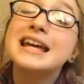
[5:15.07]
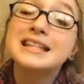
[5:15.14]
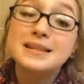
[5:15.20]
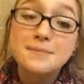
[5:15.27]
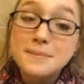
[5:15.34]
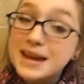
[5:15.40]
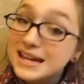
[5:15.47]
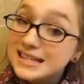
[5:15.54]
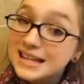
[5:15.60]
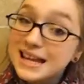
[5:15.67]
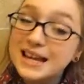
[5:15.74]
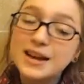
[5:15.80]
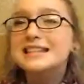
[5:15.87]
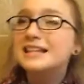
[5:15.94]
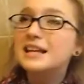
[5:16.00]
It's
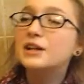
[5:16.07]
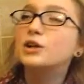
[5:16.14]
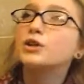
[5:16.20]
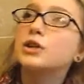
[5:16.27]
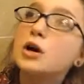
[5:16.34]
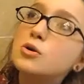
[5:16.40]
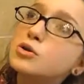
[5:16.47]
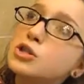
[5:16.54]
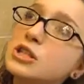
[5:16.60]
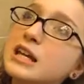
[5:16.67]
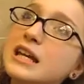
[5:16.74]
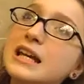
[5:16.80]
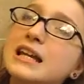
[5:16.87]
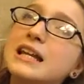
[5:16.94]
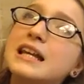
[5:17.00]
amazing. It's in a
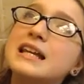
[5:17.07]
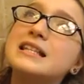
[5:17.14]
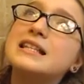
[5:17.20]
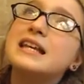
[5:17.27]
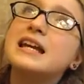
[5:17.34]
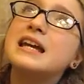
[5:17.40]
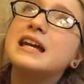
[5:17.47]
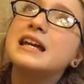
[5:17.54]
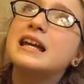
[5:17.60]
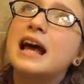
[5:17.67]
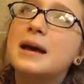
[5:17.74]
lotion. It's in,